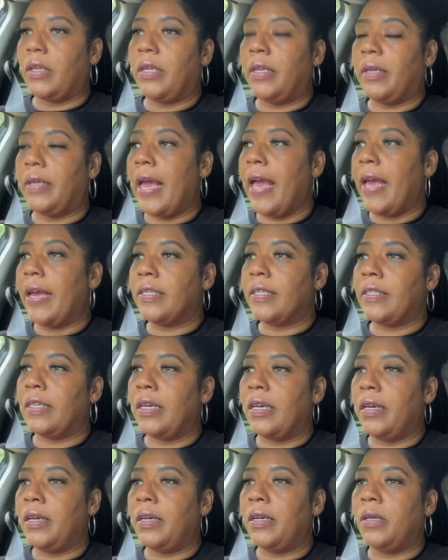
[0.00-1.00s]
uh, gas
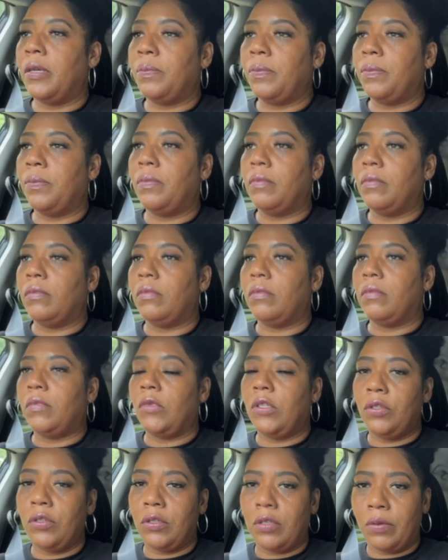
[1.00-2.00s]
up,
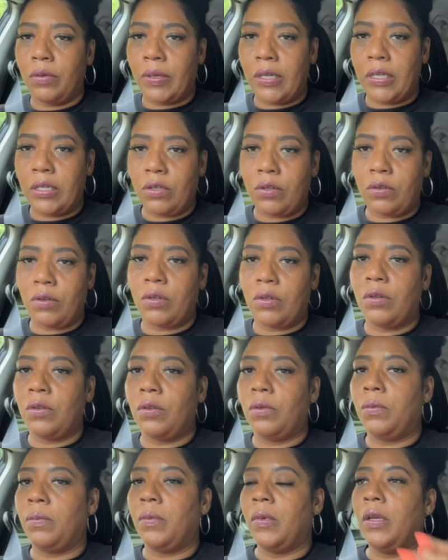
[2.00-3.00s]
use the
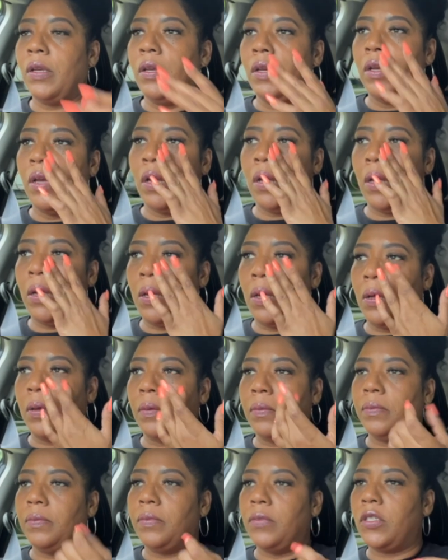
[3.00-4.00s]
restroom,
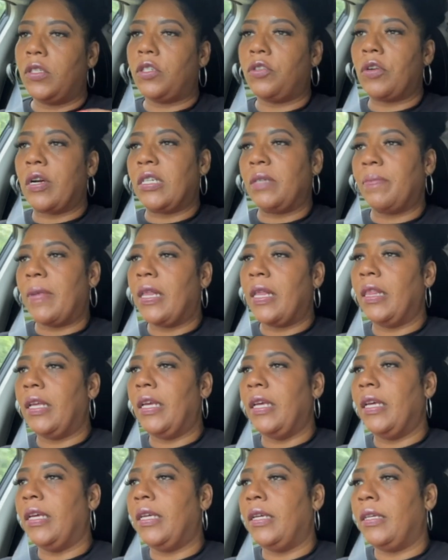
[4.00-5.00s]
um, stretch my
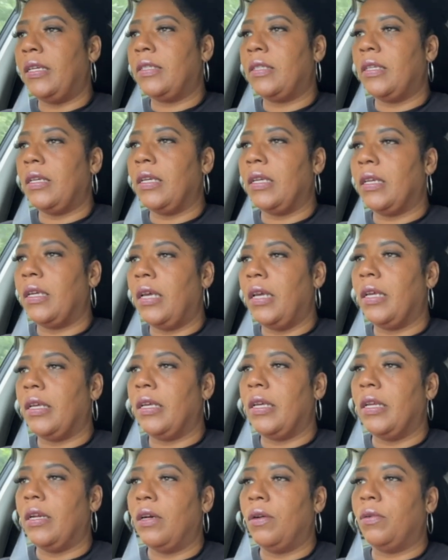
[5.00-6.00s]
legs, and,
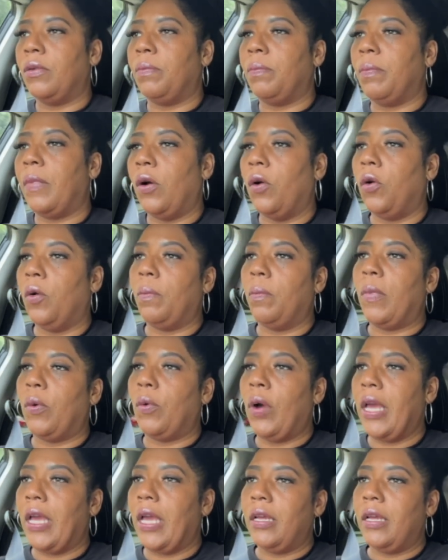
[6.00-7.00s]
and get on, on my
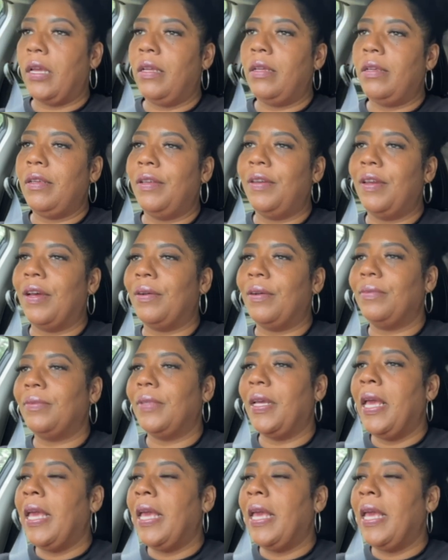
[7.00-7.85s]
way, you know.